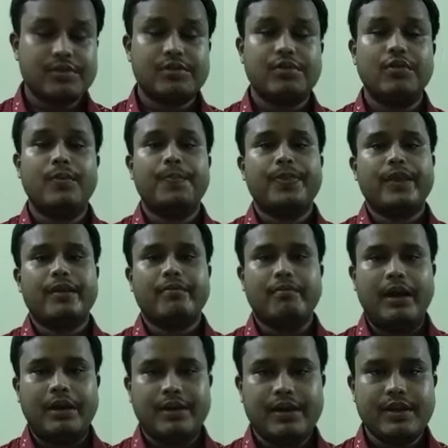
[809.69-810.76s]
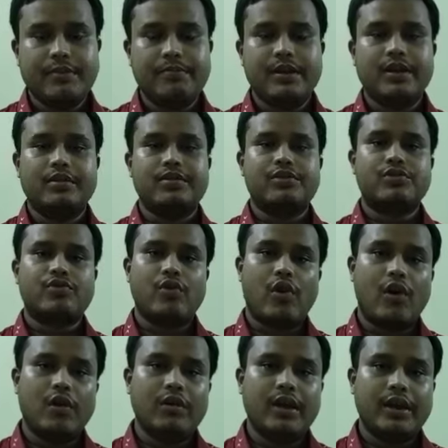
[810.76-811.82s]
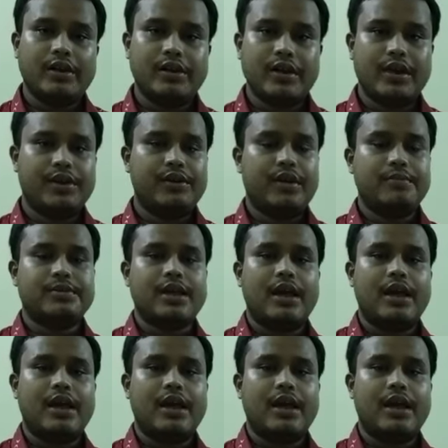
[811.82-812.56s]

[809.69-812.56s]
So mighty means strong, and eardrums,